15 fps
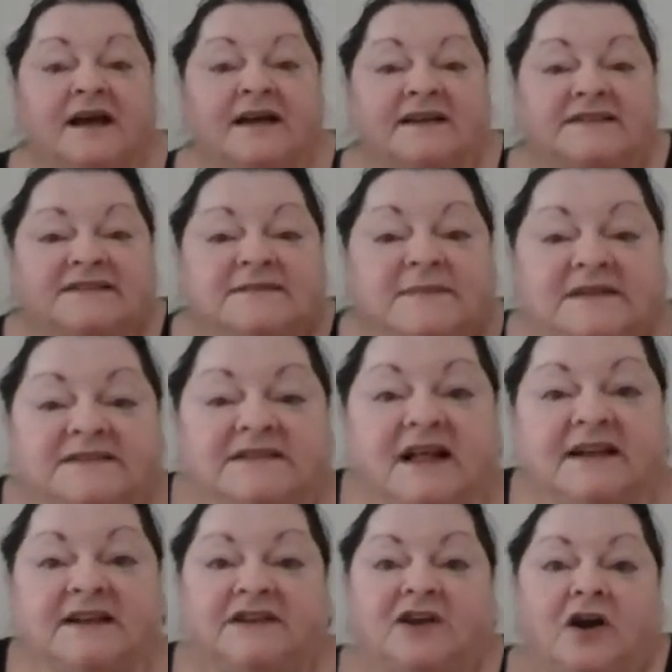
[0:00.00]
Smells
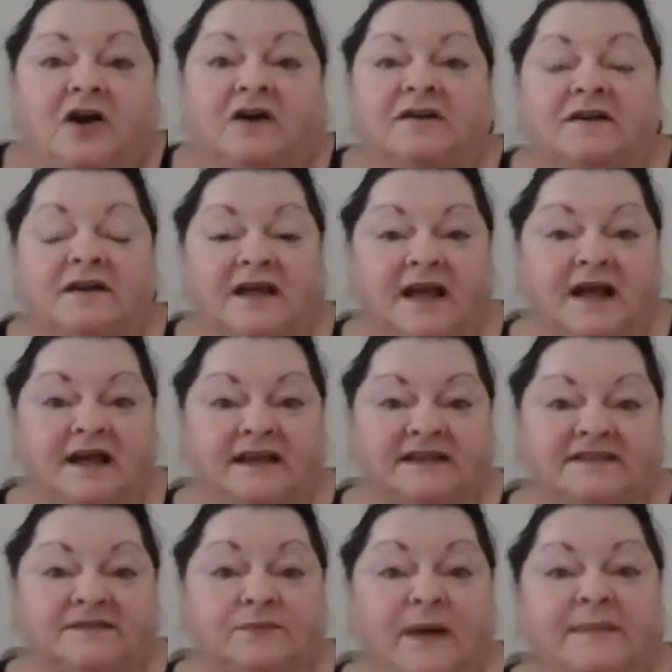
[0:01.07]
Like Yarn,
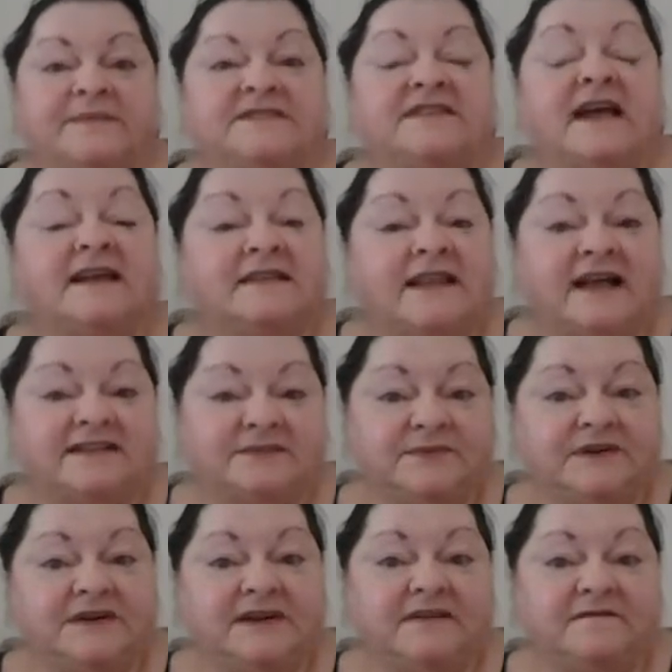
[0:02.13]
his website, that's
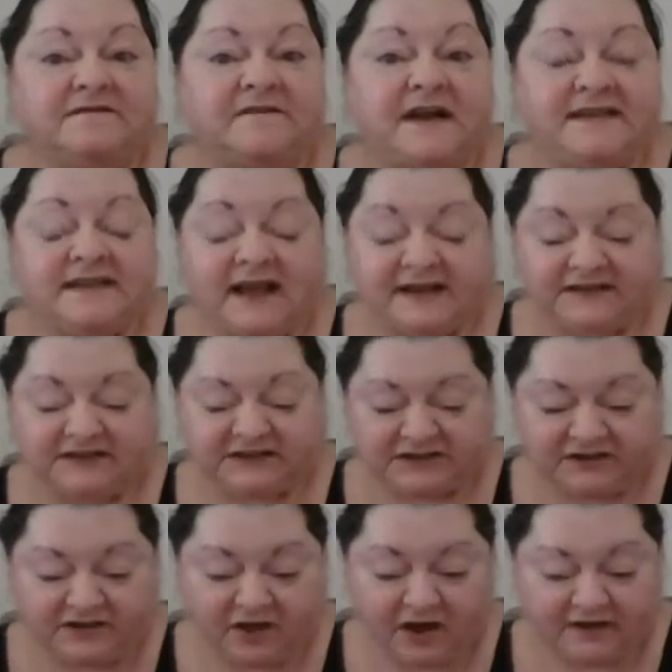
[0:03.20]
where you can find that
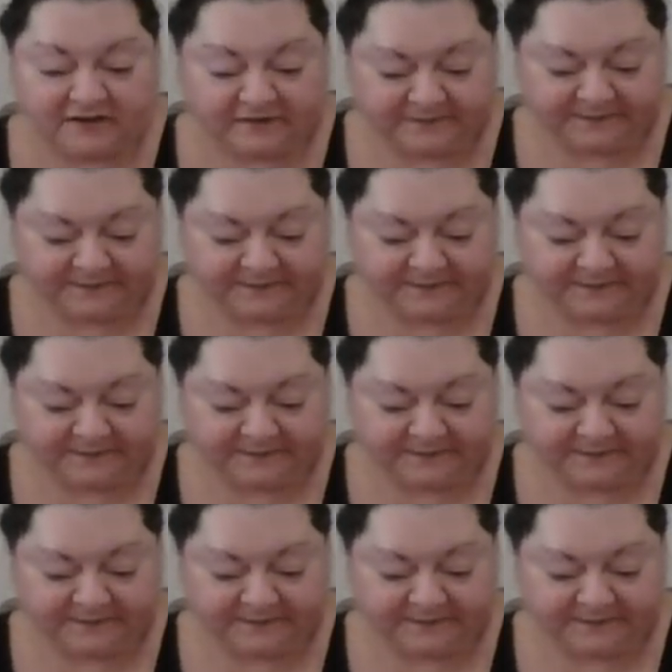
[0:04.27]
dishcloth.